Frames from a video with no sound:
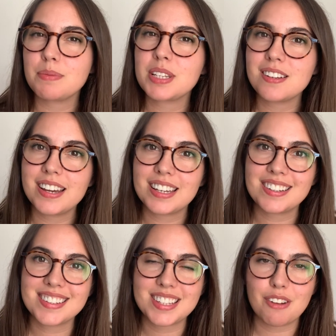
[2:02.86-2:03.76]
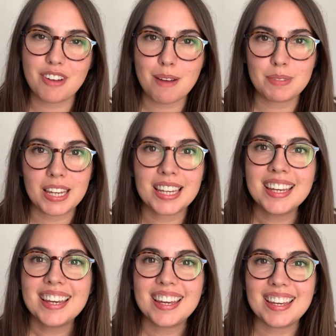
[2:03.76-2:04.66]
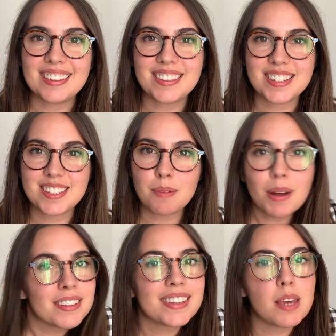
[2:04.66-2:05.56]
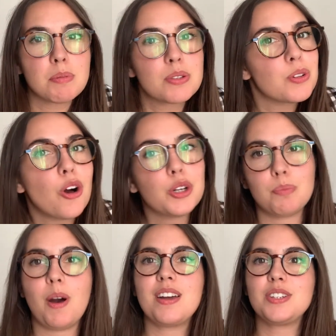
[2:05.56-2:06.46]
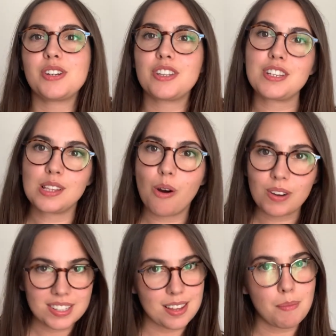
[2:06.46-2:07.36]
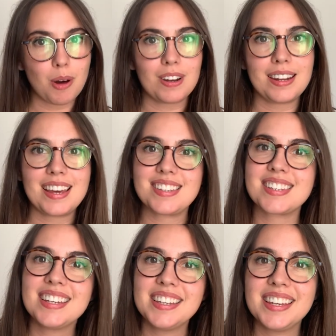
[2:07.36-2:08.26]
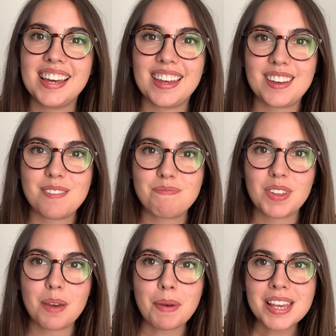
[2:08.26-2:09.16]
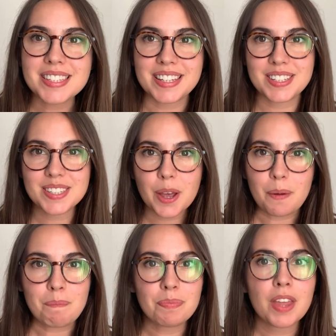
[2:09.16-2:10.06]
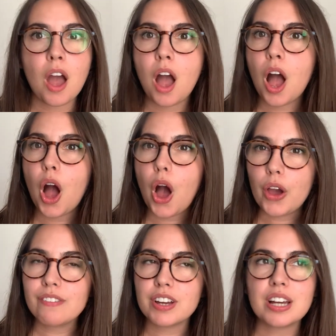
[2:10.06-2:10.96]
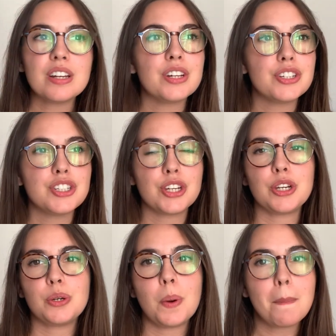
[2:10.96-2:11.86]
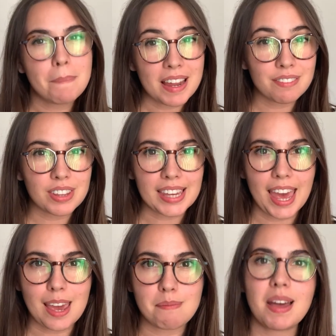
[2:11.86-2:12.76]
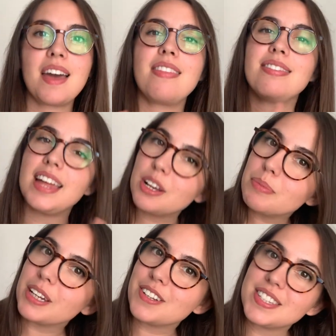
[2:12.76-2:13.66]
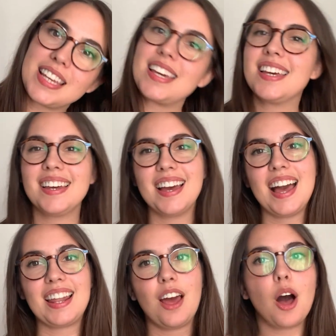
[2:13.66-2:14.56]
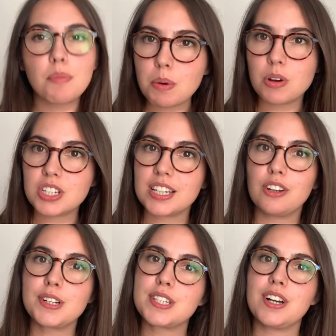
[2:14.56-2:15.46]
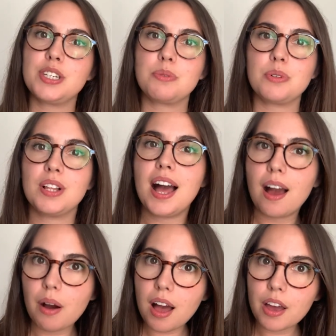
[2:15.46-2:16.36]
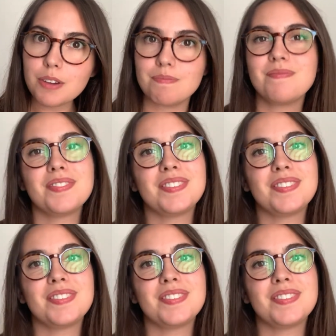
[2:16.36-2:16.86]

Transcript: exciting stuff happening in the summer to keep us all occupied during those long summer holidays. Amazing. So over to Ben for the game, then it'll be Lucy, and I'll be watching alongside you all at home.